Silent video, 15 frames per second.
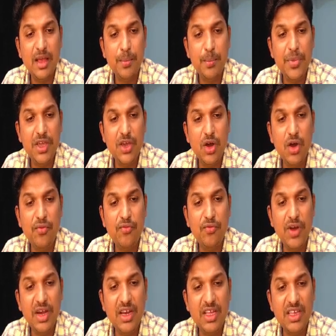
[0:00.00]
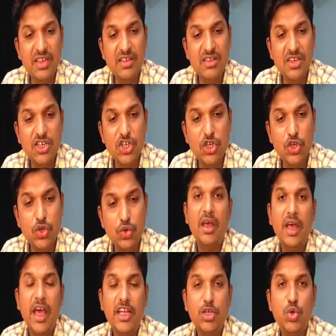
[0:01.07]
P of 1 is true.
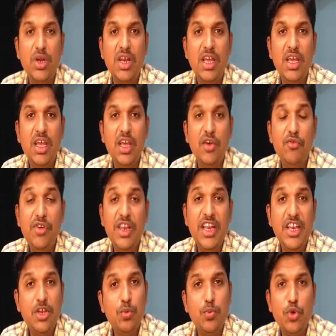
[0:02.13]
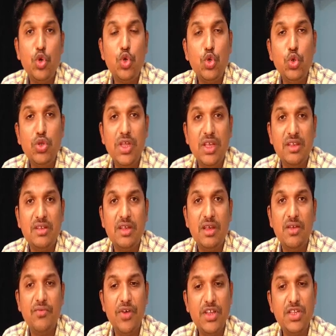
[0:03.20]
Actually, we need to prove two things.
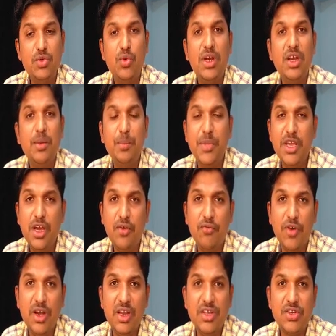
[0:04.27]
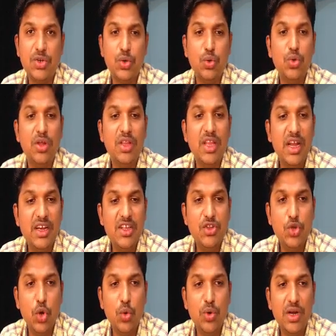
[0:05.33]
First one, P of 1 is true. That is
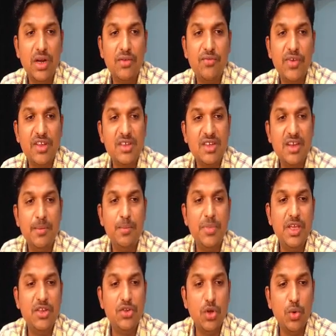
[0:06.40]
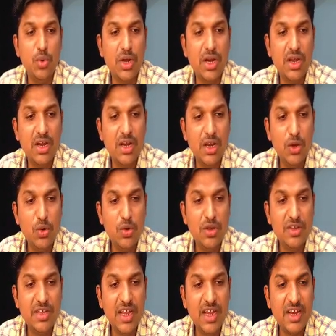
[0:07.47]
over. First step is over. Now
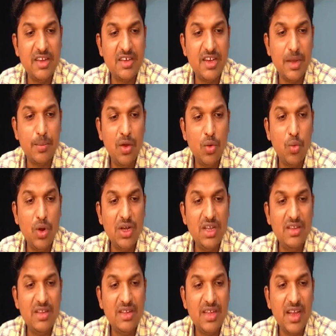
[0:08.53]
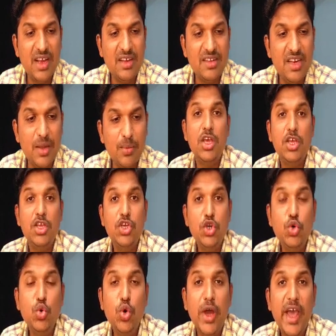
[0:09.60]
second step. What is the second step?
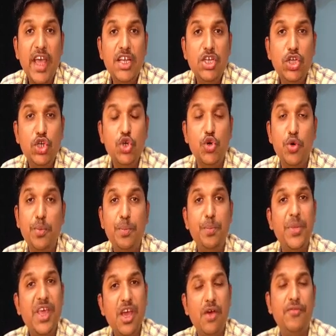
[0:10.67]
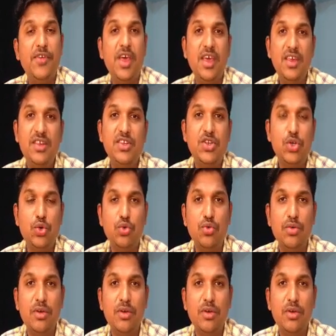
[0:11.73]
You assume P of k is true.